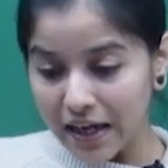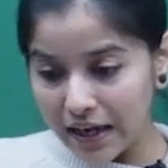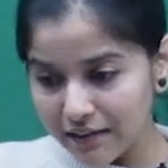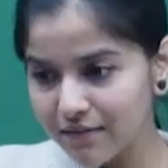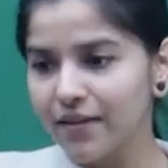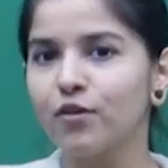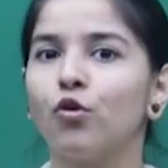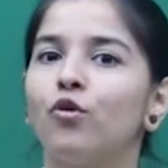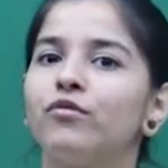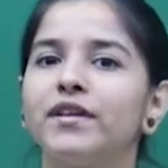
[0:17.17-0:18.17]
in the
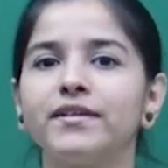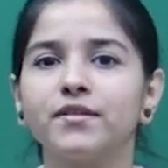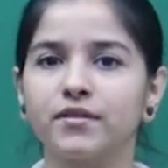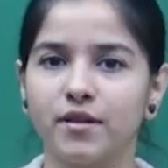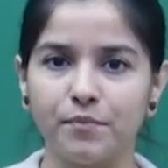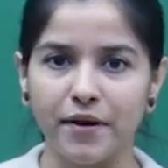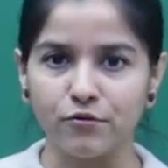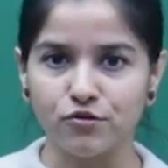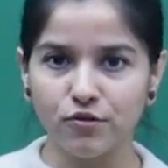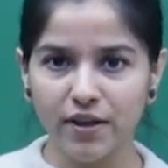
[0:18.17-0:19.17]
covalent
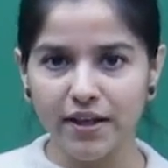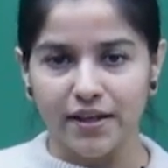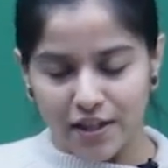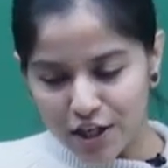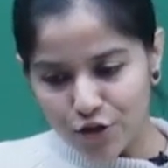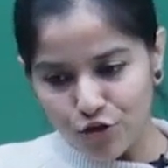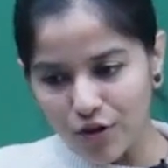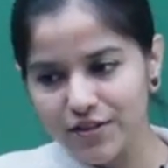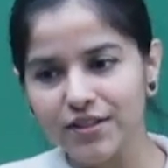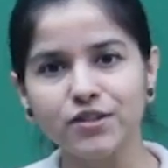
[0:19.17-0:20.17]
compounds, okay?
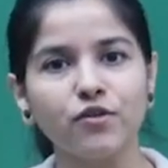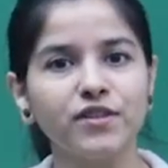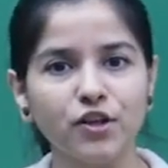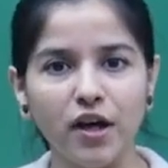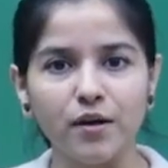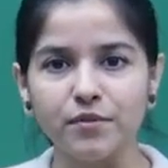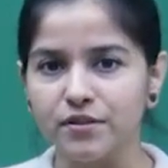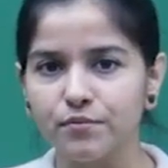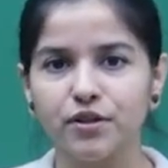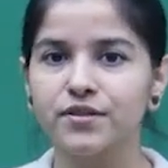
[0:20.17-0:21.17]
Not just of the
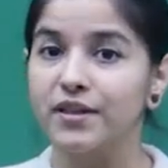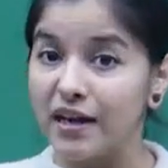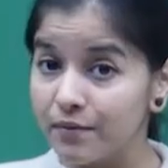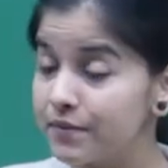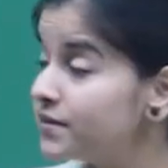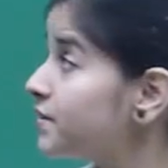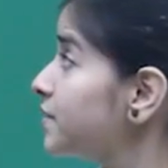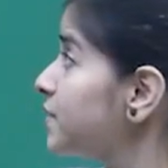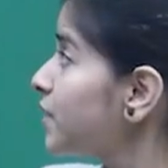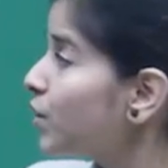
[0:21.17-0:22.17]
carbon because
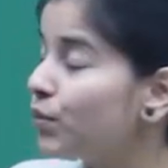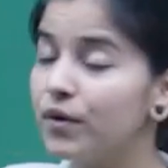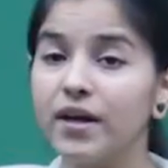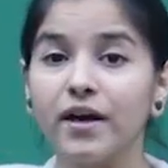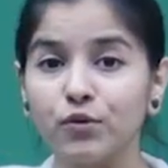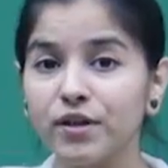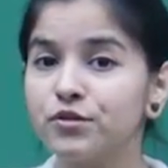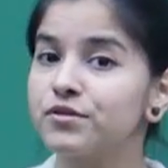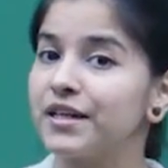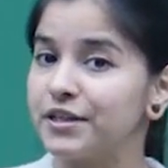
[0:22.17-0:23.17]
carbons we are going
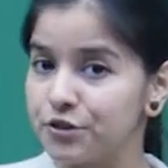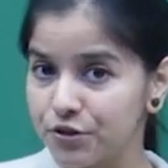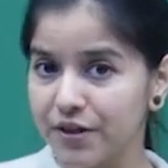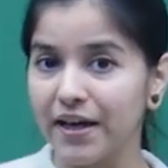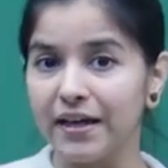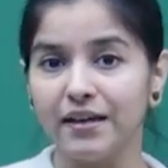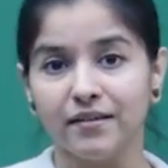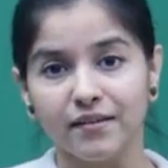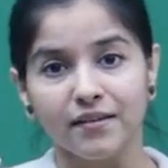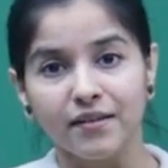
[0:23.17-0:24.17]
to start today.
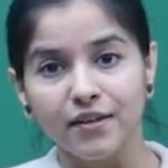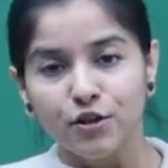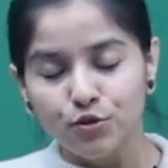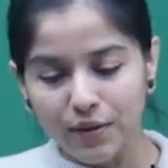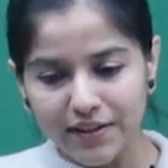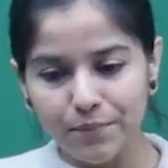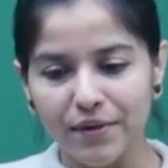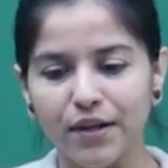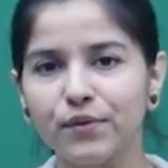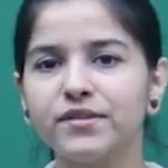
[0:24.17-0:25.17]
So in the
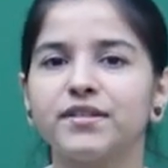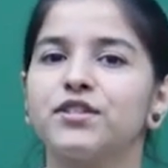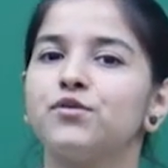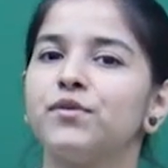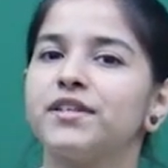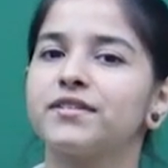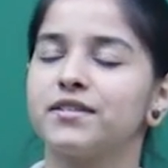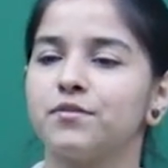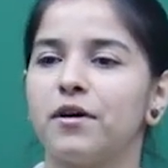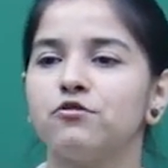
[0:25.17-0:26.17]
previous session we
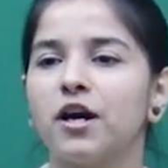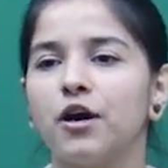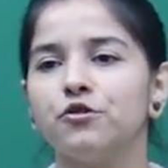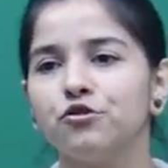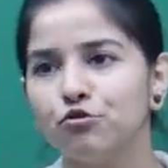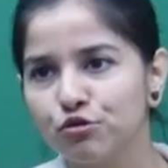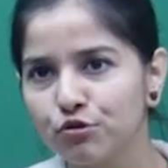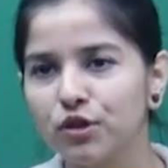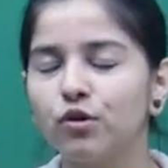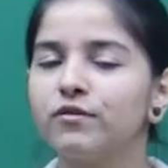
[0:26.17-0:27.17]
discussed about how
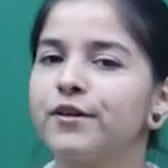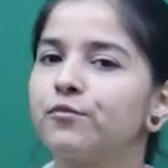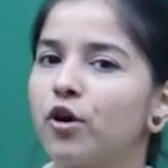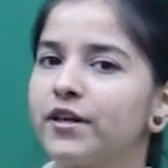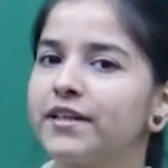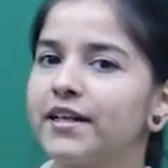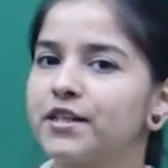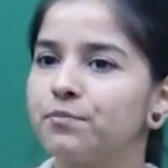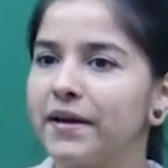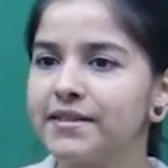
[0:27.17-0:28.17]
usual covalent bonding
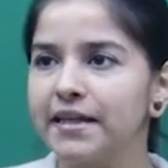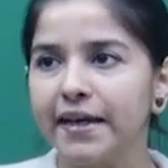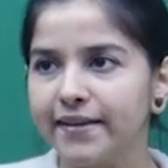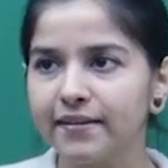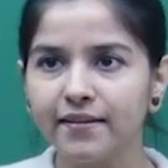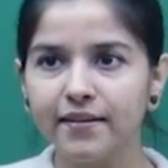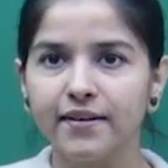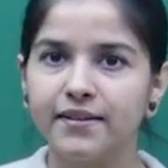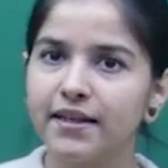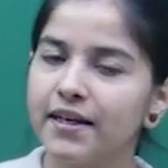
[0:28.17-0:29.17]
takes place in
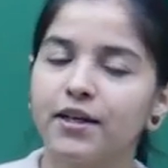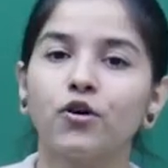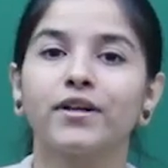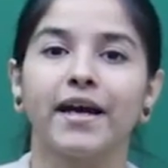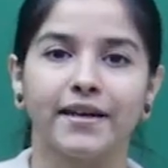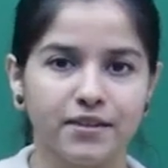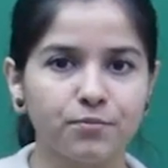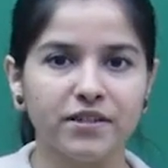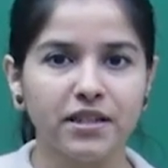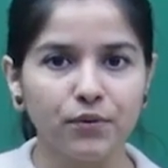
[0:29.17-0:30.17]
the inorganic,
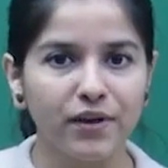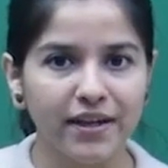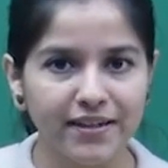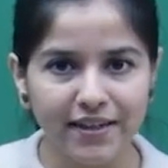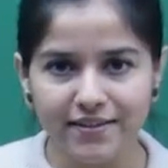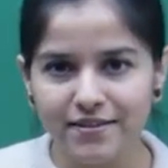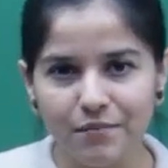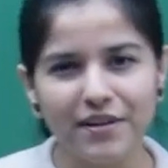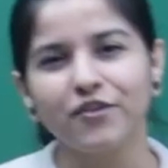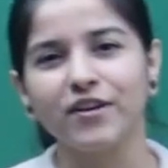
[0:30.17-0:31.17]
especially we had taken
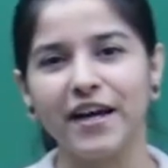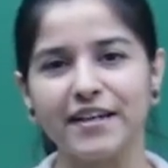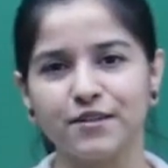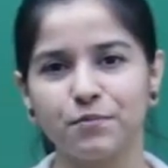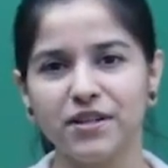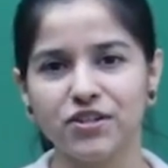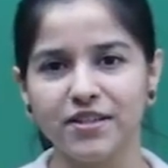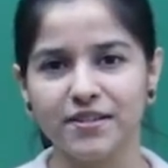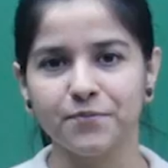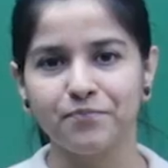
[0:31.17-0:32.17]
some inorganic
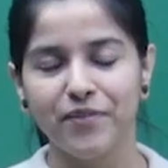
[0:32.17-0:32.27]
species.